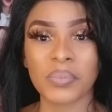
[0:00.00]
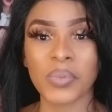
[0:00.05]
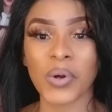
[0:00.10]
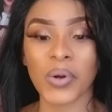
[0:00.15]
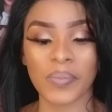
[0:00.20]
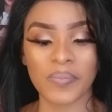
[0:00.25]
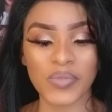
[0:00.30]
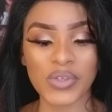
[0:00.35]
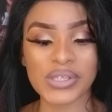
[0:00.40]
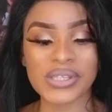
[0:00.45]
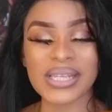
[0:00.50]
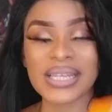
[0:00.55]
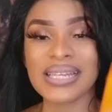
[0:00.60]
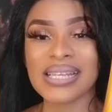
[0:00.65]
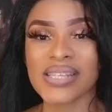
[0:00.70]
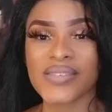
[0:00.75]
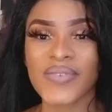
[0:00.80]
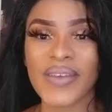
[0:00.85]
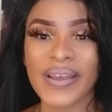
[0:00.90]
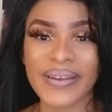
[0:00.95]
But you see
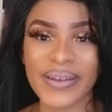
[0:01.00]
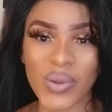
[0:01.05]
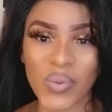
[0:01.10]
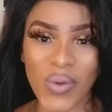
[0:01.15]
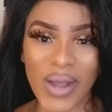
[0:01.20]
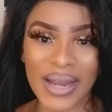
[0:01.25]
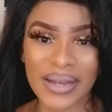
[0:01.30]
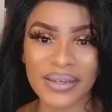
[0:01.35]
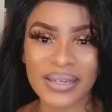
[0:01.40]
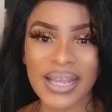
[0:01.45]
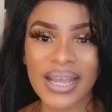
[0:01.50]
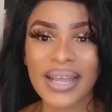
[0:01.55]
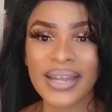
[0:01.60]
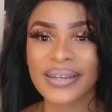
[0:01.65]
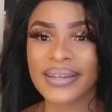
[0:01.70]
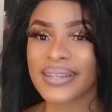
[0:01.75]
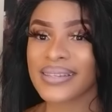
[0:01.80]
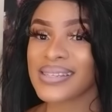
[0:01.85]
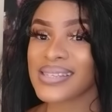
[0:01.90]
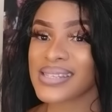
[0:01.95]
this very one,
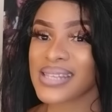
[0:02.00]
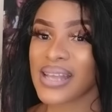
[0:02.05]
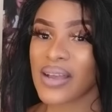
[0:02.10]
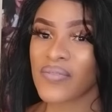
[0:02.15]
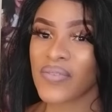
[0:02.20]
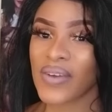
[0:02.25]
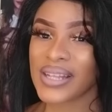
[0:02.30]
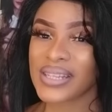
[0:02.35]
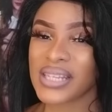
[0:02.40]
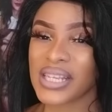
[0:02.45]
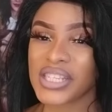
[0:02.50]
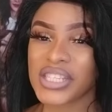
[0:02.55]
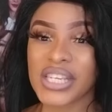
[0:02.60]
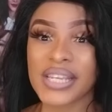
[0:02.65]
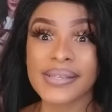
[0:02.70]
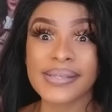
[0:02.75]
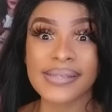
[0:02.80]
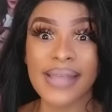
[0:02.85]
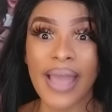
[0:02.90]
the disadvantage is